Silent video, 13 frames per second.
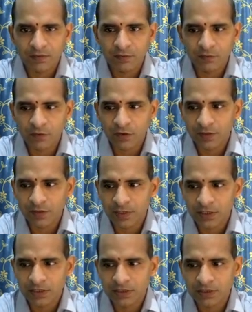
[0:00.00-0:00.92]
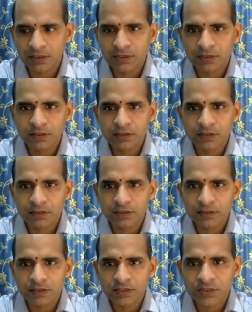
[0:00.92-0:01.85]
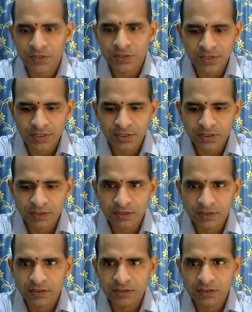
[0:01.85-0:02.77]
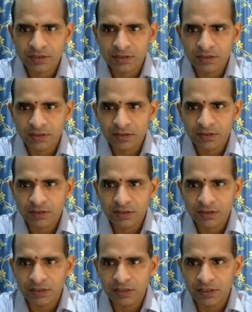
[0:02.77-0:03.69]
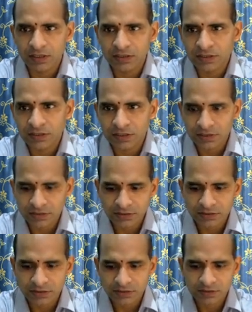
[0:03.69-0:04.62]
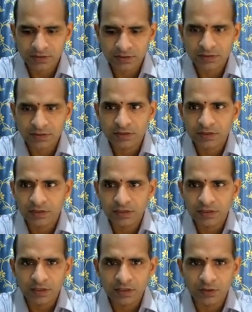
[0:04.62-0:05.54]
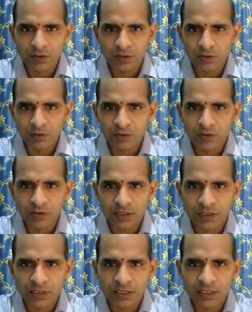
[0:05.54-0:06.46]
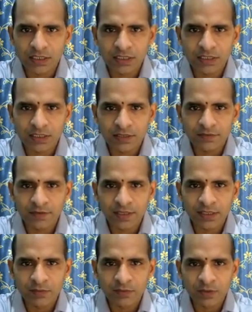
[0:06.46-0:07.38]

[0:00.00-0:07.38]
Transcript: void main string args. Now in order to create a variable